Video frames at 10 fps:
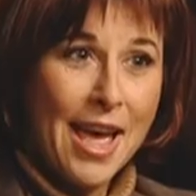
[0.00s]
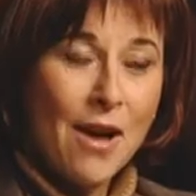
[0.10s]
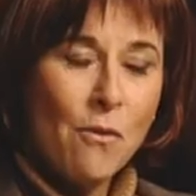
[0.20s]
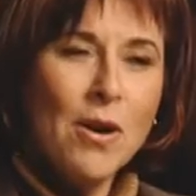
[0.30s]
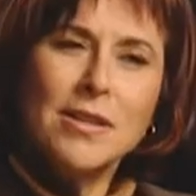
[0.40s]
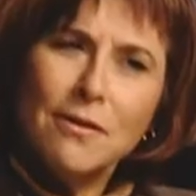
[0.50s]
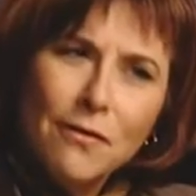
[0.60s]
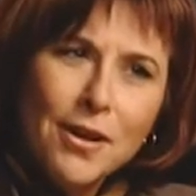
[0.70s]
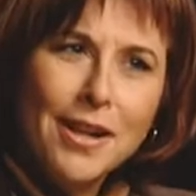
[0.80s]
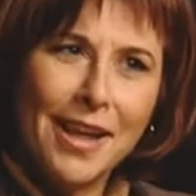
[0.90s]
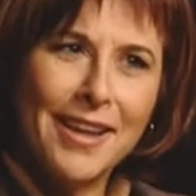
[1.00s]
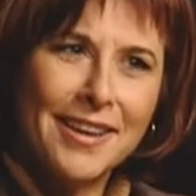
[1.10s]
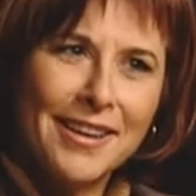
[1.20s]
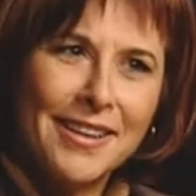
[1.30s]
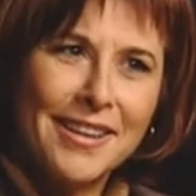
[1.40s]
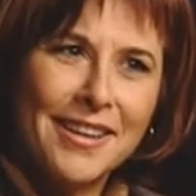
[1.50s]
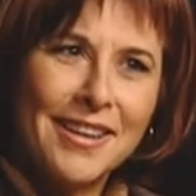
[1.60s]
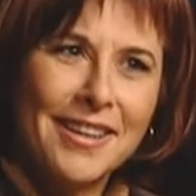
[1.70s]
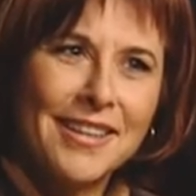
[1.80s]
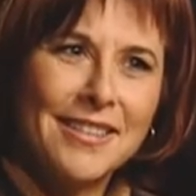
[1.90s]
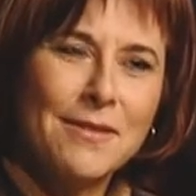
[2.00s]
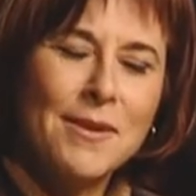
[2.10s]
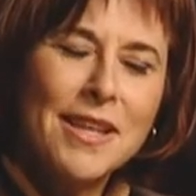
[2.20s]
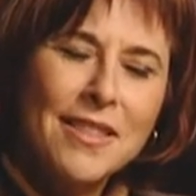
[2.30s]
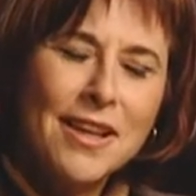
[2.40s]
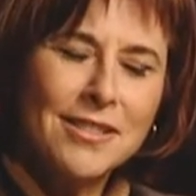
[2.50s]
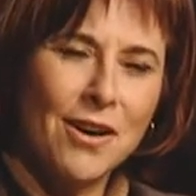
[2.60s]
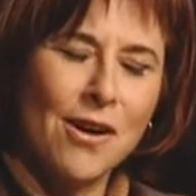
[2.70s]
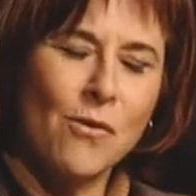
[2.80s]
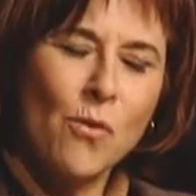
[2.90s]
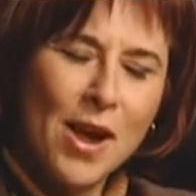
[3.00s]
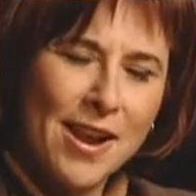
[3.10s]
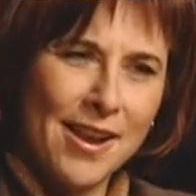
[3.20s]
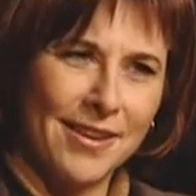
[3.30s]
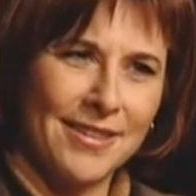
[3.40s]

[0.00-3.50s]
What does it feel like to be in that dock waiting?